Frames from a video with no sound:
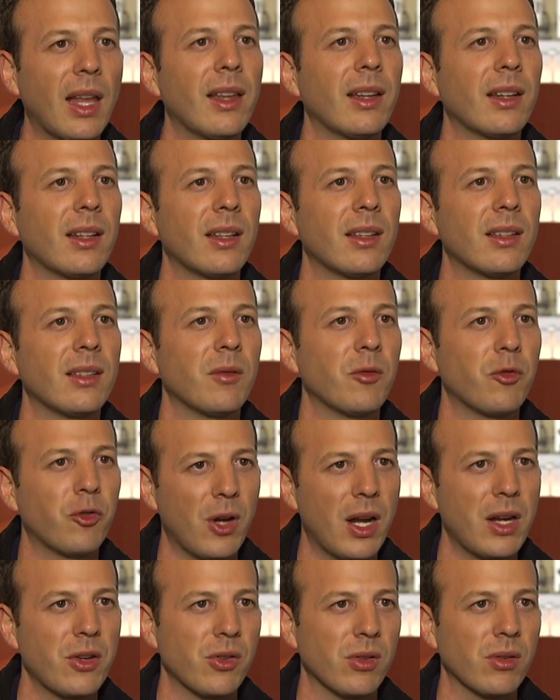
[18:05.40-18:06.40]
delicate and
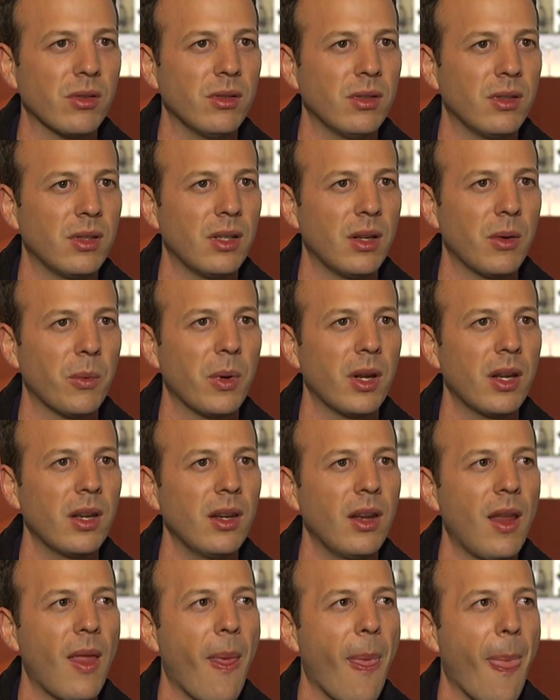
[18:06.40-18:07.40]
fragile in a way,